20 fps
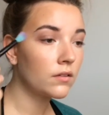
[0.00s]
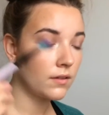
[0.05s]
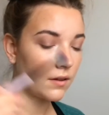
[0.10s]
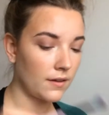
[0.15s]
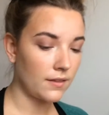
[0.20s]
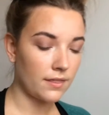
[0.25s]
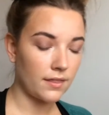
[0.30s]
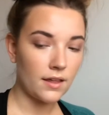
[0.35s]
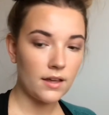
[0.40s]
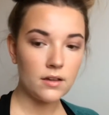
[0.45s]

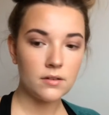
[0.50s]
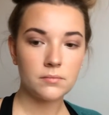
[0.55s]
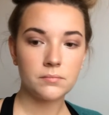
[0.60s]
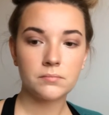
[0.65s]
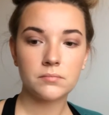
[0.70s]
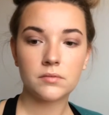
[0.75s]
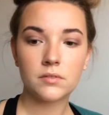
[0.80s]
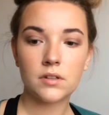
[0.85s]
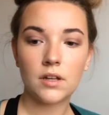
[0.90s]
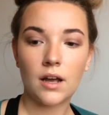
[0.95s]
Like that.
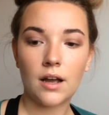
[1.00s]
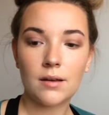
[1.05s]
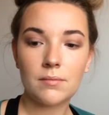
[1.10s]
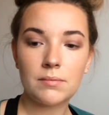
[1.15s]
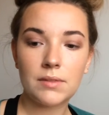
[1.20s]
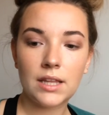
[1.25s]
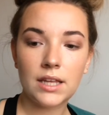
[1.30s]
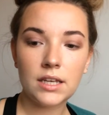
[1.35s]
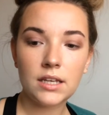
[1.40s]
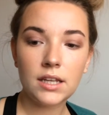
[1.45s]

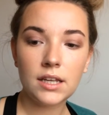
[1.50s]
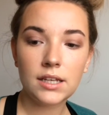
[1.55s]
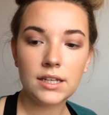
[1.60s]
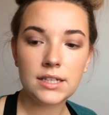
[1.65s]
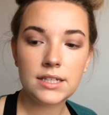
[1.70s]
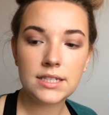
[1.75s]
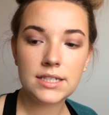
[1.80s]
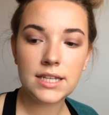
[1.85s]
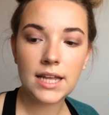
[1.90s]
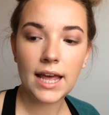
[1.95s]
I'm then going
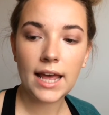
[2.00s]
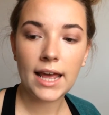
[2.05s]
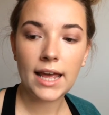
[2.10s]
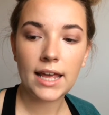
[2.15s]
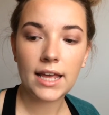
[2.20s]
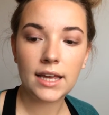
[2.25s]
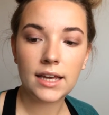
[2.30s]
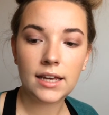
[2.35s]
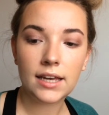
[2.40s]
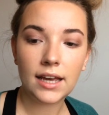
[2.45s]
to
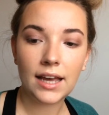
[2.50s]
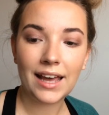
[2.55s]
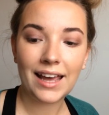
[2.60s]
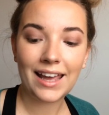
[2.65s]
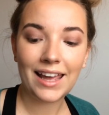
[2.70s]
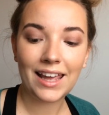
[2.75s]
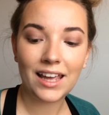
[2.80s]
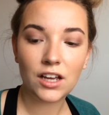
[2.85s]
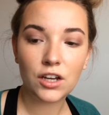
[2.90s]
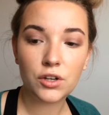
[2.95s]
take
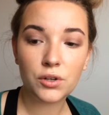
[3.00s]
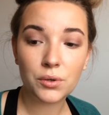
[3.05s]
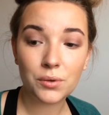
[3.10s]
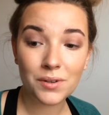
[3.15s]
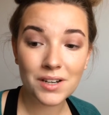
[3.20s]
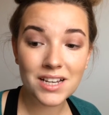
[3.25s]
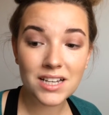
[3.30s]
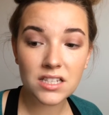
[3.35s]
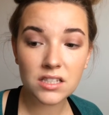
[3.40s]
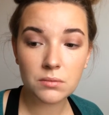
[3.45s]
a
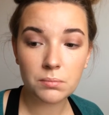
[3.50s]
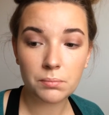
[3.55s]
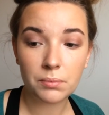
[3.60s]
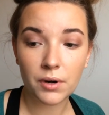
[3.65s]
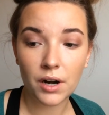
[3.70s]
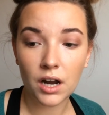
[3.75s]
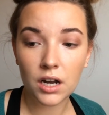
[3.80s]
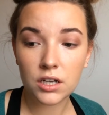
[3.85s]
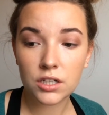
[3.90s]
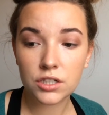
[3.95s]
crease
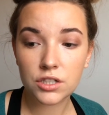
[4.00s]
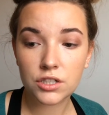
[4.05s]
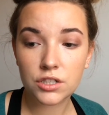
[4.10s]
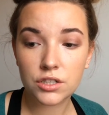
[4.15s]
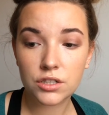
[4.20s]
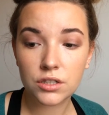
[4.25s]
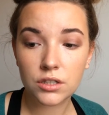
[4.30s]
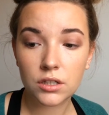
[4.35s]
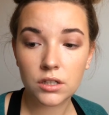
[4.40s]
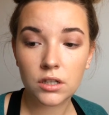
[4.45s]

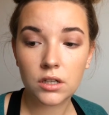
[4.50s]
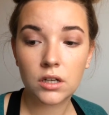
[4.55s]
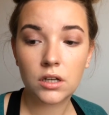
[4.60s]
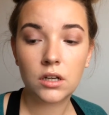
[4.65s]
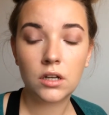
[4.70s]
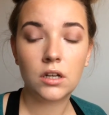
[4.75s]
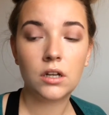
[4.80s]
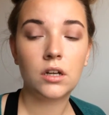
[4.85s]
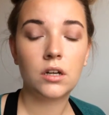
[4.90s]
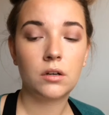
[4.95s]
brush.
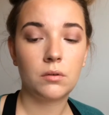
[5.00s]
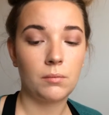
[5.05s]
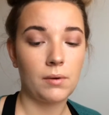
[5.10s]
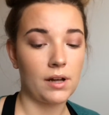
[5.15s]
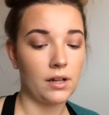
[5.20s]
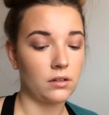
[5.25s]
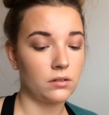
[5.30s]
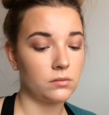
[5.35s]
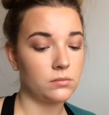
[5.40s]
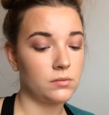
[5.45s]

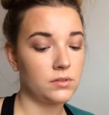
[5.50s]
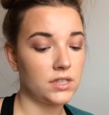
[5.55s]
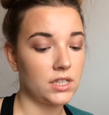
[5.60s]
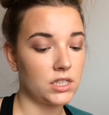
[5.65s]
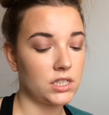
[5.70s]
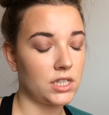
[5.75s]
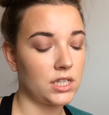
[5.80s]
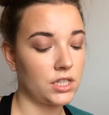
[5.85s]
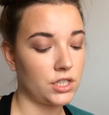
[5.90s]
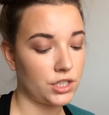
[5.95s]
Well, it's
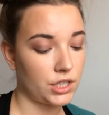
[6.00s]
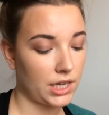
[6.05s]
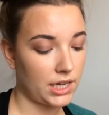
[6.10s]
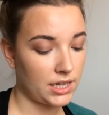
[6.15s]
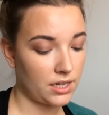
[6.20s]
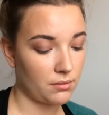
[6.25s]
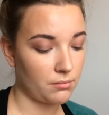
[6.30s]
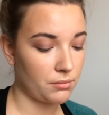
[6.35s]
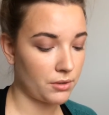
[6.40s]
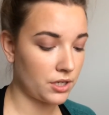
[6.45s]
actually a
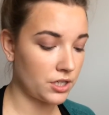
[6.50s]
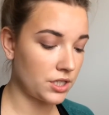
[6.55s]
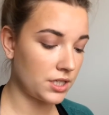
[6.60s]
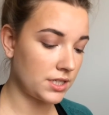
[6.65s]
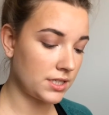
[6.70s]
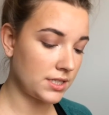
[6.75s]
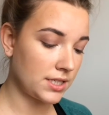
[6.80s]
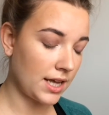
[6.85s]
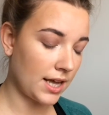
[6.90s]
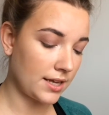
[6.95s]
shading brush,
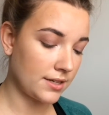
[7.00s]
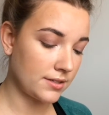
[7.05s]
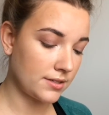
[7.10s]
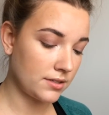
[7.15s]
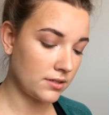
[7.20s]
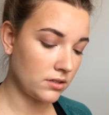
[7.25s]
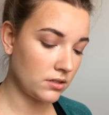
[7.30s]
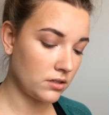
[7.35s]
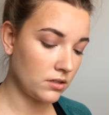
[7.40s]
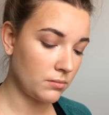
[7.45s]
it
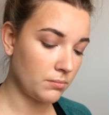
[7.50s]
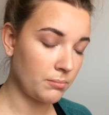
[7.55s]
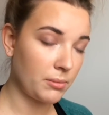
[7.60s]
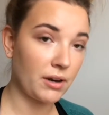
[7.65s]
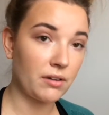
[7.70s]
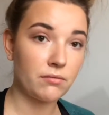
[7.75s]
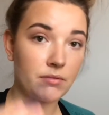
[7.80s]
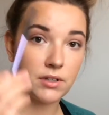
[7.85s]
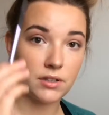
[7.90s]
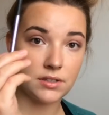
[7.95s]
says,
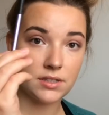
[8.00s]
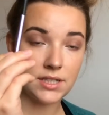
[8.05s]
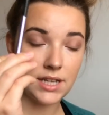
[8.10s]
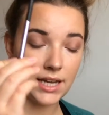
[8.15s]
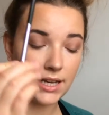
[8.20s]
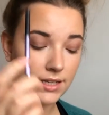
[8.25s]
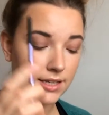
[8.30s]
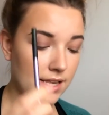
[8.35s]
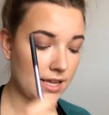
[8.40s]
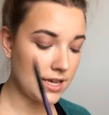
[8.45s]
by Real
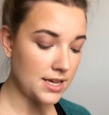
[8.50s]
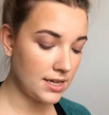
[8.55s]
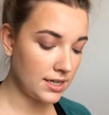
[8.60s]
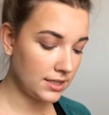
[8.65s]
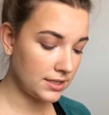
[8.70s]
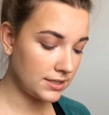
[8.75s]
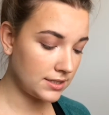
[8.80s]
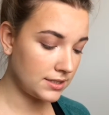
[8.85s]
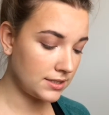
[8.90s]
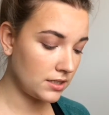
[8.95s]

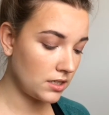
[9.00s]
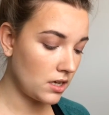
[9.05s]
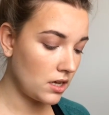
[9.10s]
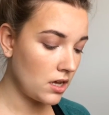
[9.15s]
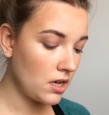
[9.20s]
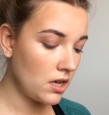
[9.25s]
Techniques.